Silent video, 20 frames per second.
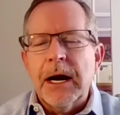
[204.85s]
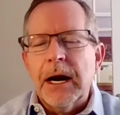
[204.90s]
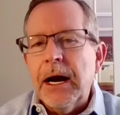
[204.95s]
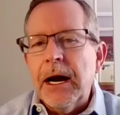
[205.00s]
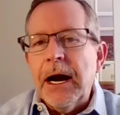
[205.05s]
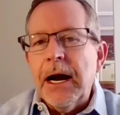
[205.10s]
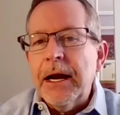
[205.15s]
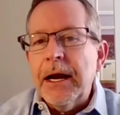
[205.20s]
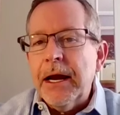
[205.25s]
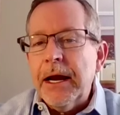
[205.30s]

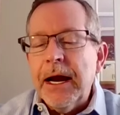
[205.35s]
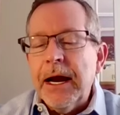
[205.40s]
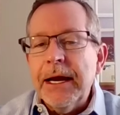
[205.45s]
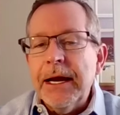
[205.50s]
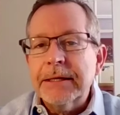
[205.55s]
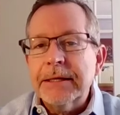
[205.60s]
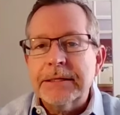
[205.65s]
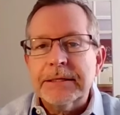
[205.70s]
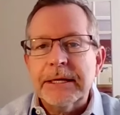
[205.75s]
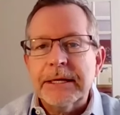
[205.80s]
I, I
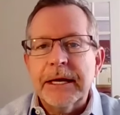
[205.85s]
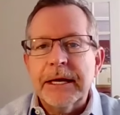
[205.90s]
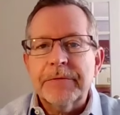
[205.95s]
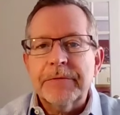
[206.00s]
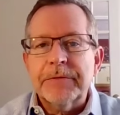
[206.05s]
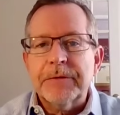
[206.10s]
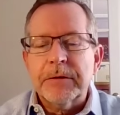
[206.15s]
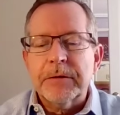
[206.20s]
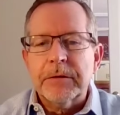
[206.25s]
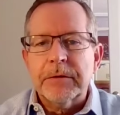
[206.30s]
had
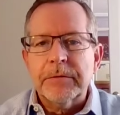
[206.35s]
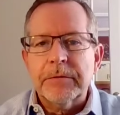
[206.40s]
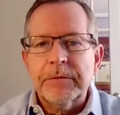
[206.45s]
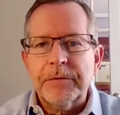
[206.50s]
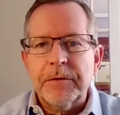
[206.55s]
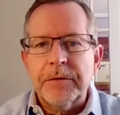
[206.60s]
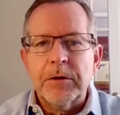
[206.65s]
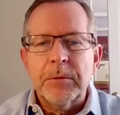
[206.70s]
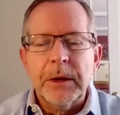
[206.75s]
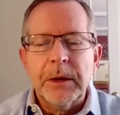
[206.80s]
Stanford
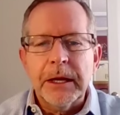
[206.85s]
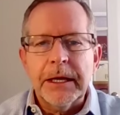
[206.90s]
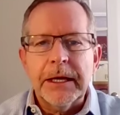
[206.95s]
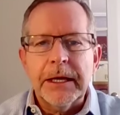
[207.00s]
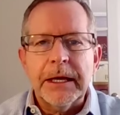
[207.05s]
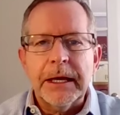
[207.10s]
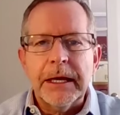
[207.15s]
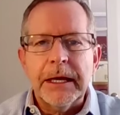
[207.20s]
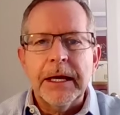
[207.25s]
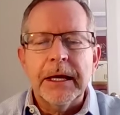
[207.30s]
firmly
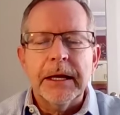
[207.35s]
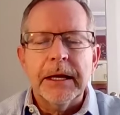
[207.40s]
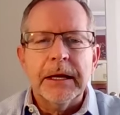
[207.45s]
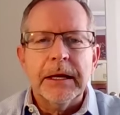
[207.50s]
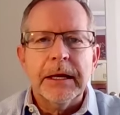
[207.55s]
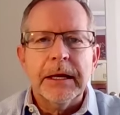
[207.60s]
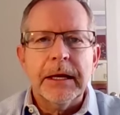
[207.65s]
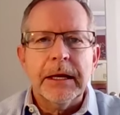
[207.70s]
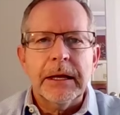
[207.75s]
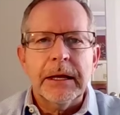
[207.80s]

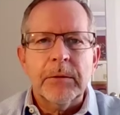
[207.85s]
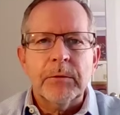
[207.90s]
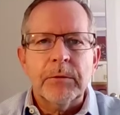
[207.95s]
in